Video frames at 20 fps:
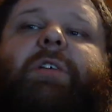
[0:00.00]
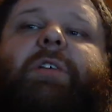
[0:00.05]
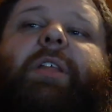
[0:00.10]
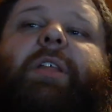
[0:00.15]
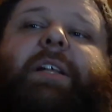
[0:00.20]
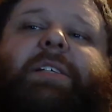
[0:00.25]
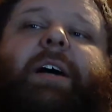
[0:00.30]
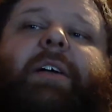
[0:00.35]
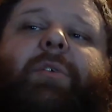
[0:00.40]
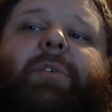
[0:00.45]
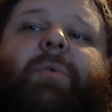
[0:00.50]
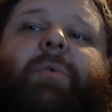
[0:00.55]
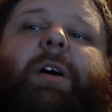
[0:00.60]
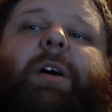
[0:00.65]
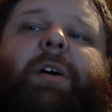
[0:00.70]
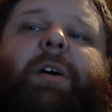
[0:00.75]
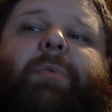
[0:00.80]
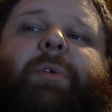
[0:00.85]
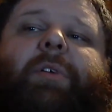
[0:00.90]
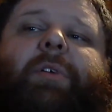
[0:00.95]
that's kind of
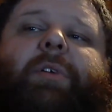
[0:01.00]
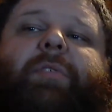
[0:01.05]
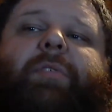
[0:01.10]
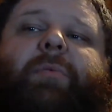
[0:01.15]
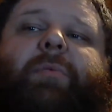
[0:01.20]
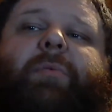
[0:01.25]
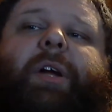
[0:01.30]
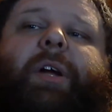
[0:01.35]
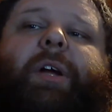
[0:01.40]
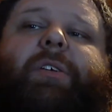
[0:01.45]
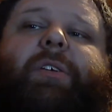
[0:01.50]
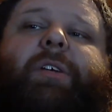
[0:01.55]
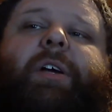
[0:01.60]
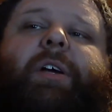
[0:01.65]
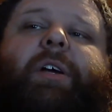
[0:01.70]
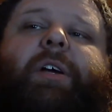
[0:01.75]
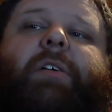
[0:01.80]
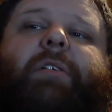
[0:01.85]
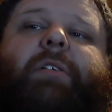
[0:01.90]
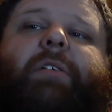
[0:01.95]
why I went for the range
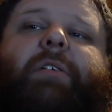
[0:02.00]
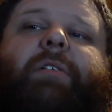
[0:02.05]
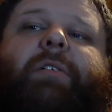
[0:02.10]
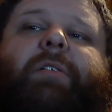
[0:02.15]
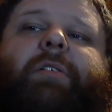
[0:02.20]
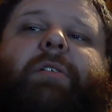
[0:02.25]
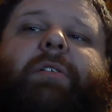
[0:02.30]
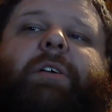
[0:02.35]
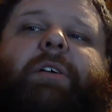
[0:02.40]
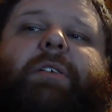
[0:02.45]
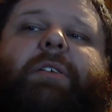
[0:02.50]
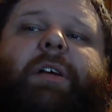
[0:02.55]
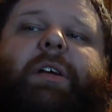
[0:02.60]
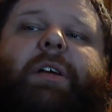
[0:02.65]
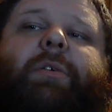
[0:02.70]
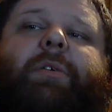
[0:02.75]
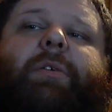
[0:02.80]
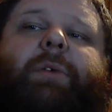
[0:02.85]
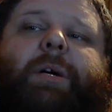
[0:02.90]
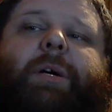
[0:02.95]
character, because I
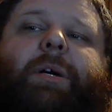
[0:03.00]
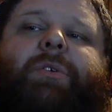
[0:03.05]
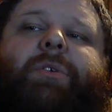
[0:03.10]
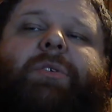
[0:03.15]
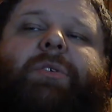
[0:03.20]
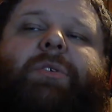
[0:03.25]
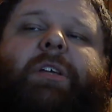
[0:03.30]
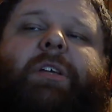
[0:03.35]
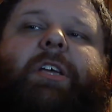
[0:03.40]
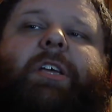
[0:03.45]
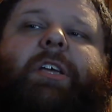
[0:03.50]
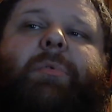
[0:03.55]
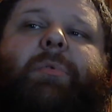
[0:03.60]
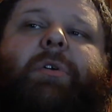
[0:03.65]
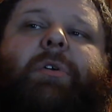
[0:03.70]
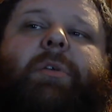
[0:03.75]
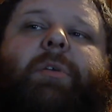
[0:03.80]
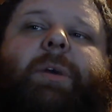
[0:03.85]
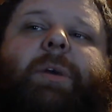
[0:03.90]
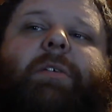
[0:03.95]
knew I was using the
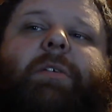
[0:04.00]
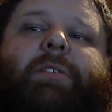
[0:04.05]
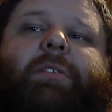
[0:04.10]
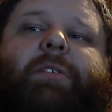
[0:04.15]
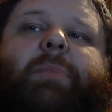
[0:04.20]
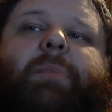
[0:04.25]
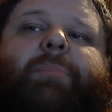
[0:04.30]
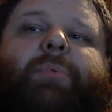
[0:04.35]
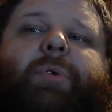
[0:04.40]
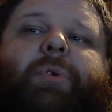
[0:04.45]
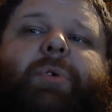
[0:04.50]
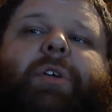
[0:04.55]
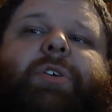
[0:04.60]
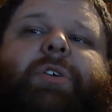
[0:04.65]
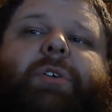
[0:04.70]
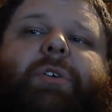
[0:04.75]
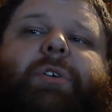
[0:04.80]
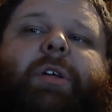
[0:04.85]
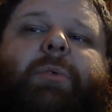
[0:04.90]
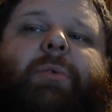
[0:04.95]
keyboard and the mouse, and I'm pretty
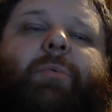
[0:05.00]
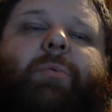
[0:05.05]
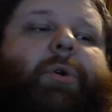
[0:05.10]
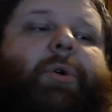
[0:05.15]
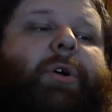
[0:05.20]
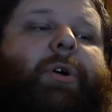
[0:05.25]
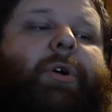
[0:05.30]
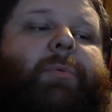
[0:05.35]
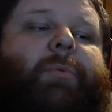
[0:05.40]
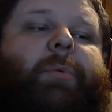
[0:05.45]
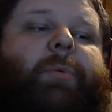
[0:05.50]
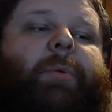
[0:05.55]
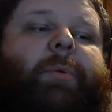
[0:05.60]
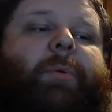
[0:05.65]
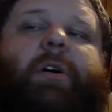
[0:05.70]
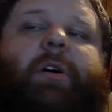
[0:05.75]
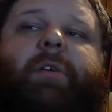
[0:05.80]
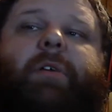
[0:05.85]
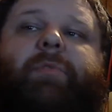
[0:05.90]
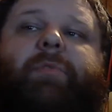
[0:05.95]
sure that warrior would have been
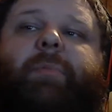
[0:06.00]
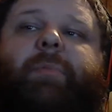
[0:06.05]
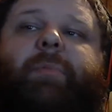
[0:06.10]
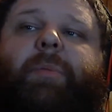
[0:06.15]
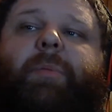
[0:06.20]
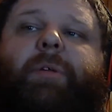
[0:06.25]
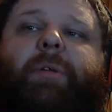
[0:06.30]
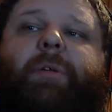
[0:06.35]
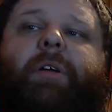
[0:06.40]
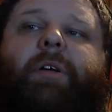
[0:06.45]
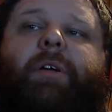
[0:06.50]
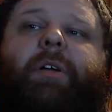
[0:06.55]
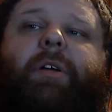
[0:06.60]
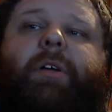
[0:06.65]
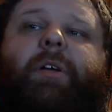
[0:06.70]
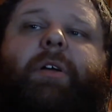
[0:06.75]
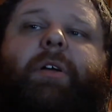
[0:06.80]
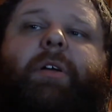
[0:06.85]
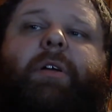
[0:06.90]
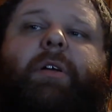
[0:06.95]
hard for me to
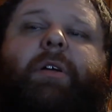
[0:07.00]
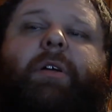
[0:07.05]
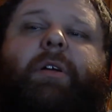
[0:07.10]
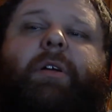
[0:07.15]
play.